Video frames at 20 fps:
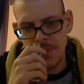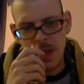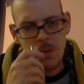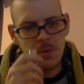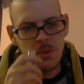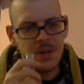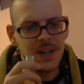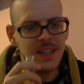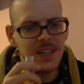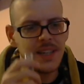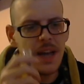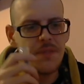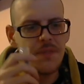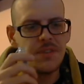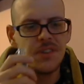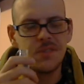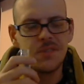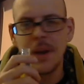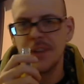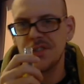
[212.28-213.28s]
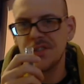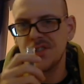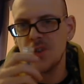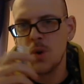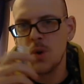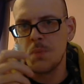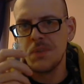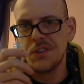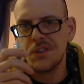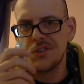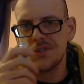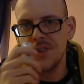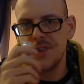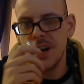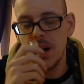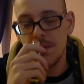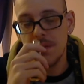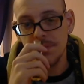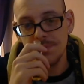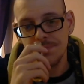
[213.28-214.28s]
But you can definitely smell the strawberry straight
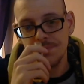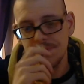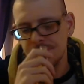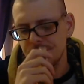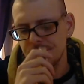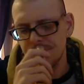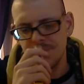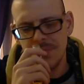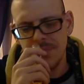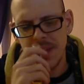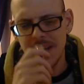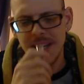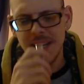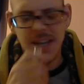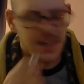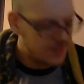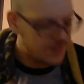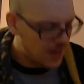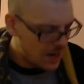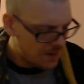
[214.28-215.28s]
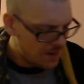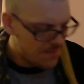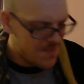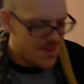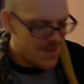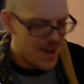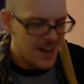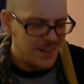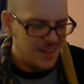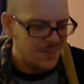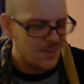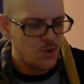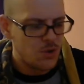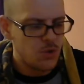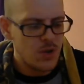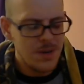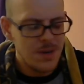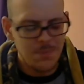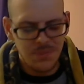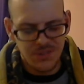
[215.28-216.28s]
off. And you get this kind of nice
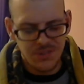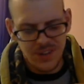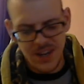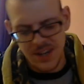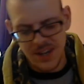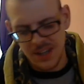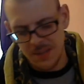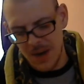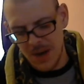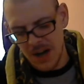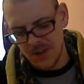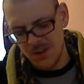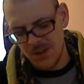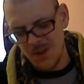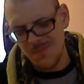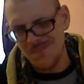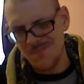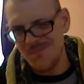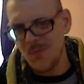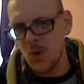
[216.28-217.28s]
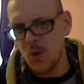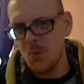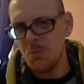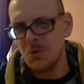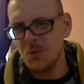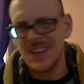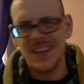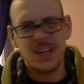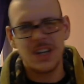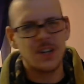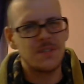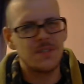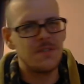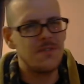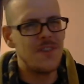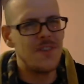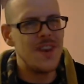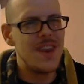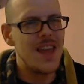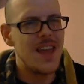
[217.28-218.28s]
cream sitting in the background, almost like a
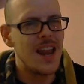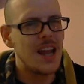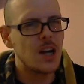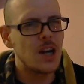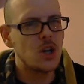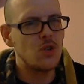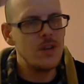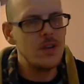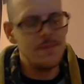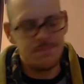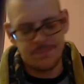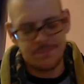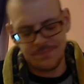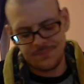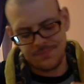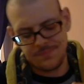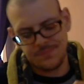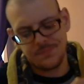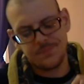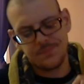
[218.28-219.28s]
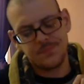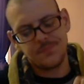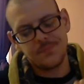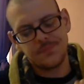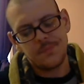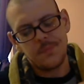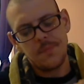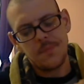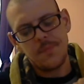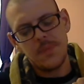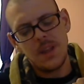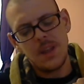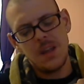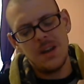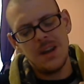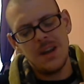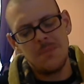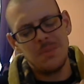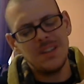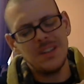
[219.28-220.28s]
vanilla cream. And
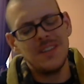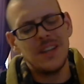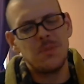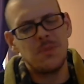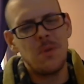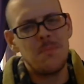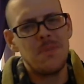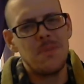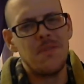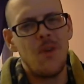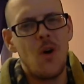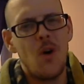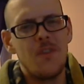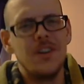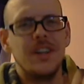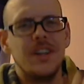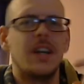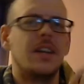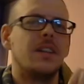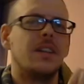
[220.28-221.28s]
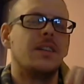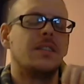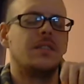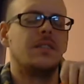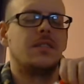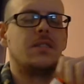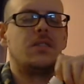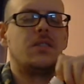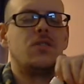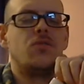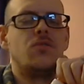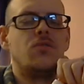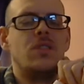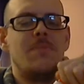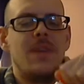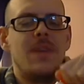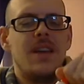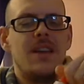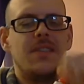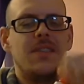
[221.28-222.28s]
I believe that's what Bavarian
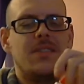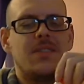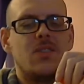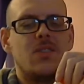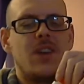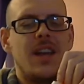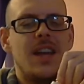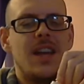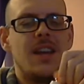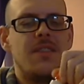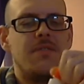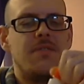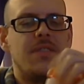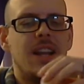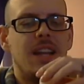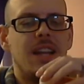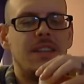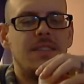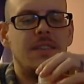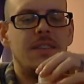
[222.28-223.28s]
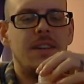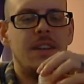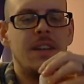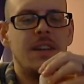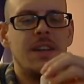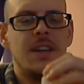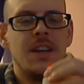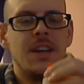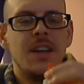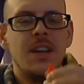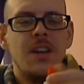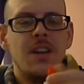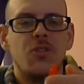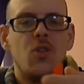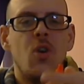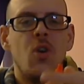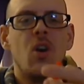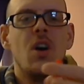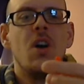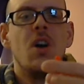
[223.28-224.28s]
cream is. It's got a hint of vanilla to it.
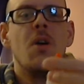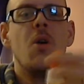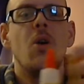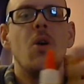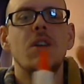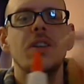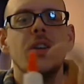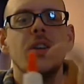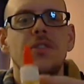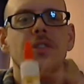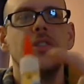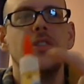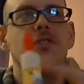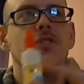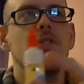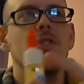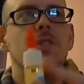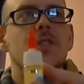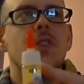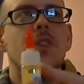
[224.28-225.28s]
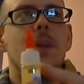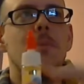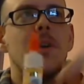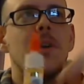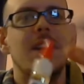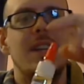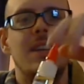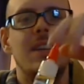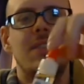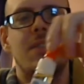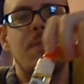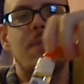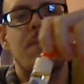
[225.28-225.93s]
So all you do is you screw the top onto these,